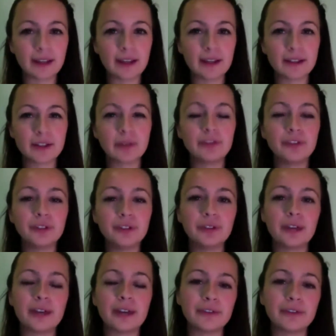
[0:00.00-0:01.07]
So if you
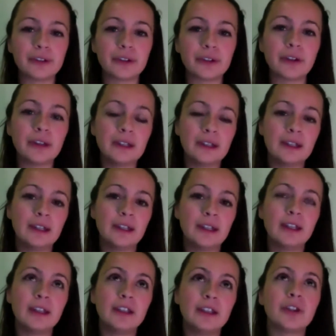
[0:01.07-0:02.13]
ever,
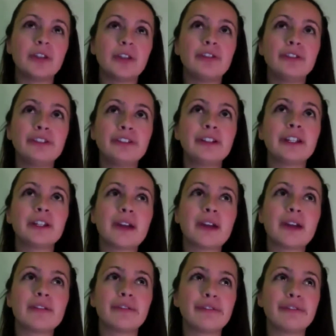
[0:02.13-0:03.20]
if you feel like you
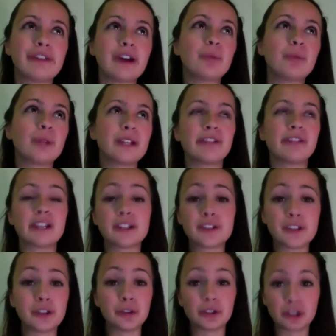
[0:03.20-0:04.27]
haven't found whatever it is that
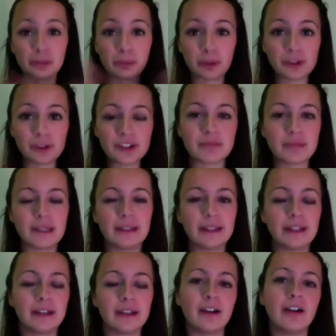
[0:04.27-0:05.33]
you're going to blossom in,
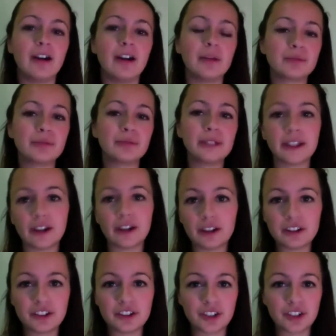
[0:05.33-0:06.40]
then I would really
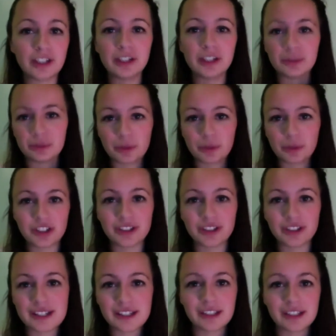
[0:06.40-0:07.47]
urge anyone watching
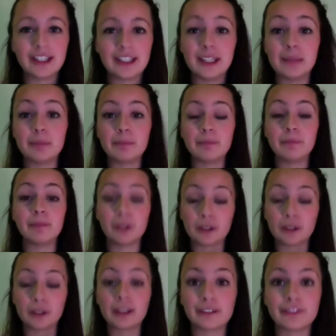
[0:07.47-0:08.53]
this to keep
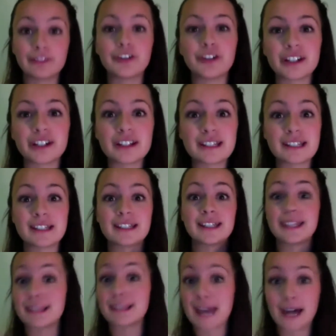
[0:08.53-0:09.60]
looking for it, because it's
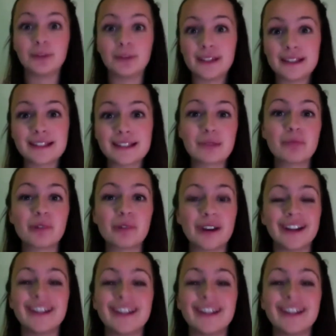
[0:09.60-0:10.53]
out there somewhere,